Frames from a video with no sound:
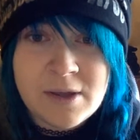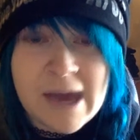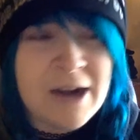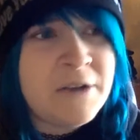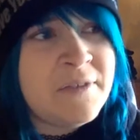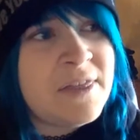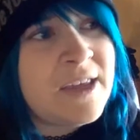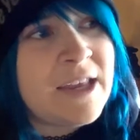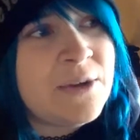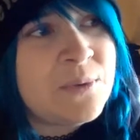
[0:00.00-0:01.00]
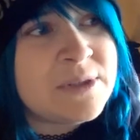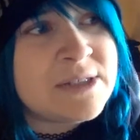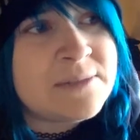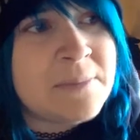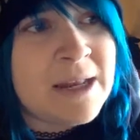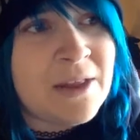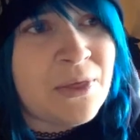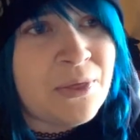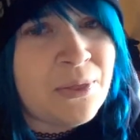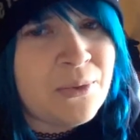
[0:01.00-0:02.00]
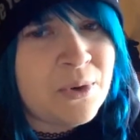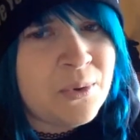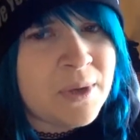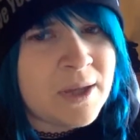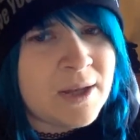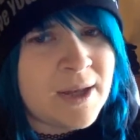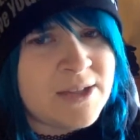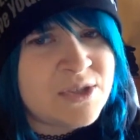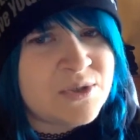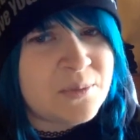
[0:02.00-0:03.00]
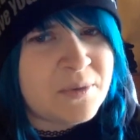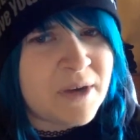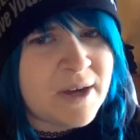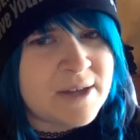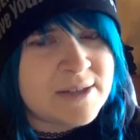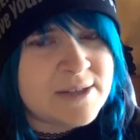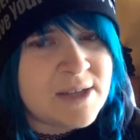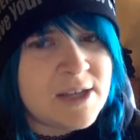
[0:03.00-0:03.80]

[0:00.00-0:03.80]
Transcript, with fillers: I don't even think anyone's made it through it, hence the prize.